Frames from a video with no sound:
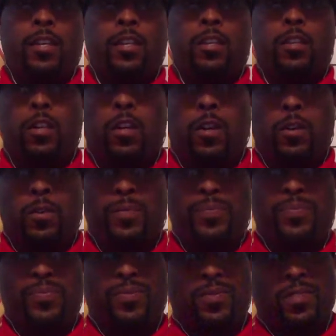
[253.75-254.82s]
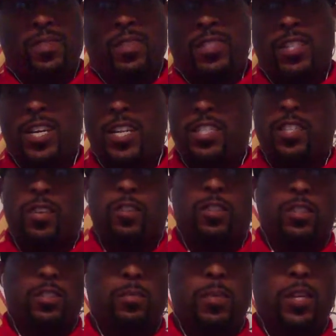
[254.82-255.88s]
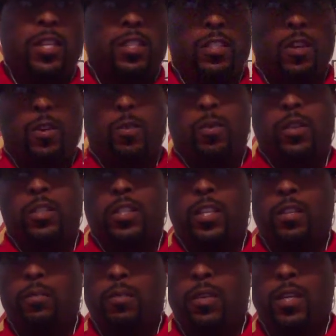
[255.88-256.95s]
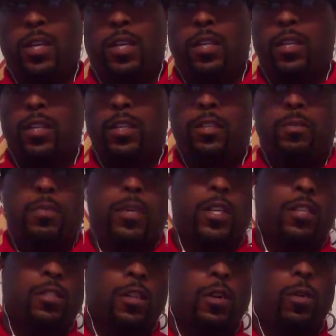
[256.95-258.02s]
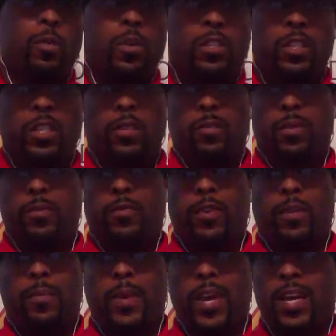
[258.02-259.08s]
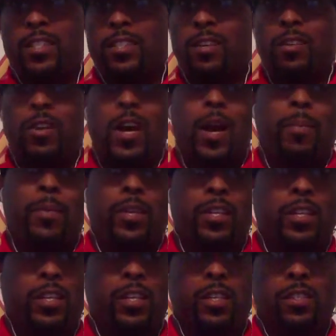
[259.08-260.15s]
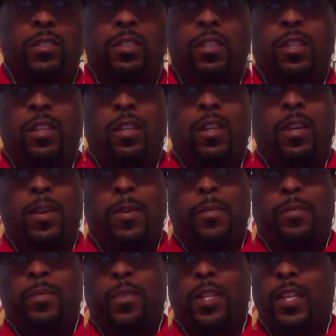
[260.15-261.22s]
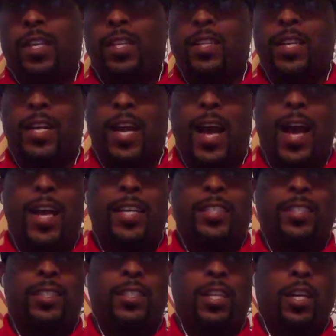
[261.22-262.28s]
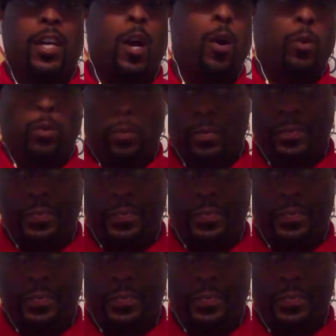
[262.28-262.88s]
John Jones has been his own worst enemy. He's been his own worst enemy for the past, I don't know how many years. The guy is the GOAT.